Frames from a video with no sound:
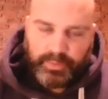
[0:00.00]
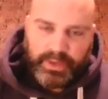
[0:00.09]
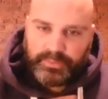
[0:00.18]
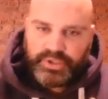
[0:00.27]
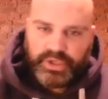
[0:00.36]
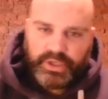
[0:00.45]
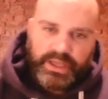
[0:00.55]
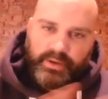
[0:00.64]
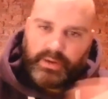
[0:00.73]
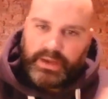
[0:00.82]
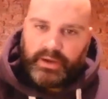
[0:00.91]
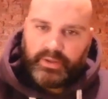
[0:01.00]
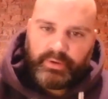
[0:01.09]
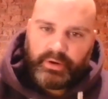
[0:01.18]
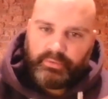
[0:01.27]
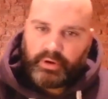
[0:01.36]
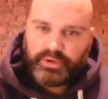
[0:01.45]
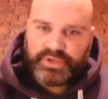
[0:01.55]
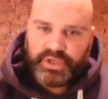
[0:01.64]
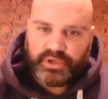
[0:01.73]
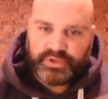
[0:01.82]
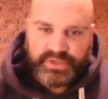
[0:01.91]
helped you get out of the wrong
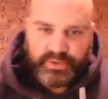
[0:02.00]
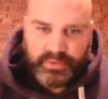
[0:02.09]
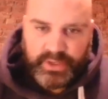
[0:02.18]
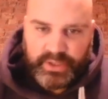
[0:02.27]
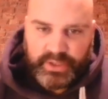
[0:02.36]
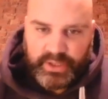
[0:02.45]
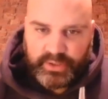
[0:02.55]
circles. Is that what you mean? Yeah.